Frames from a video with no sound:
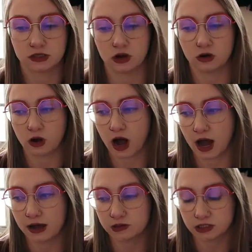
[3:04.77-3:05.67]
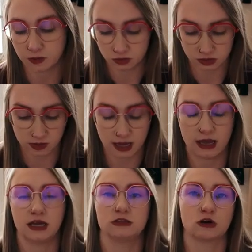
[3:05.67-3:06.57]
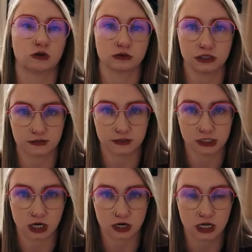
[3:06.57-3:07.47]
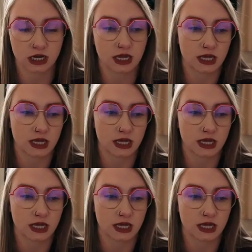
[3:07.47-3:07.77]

So I was supposed to get a totally different dog.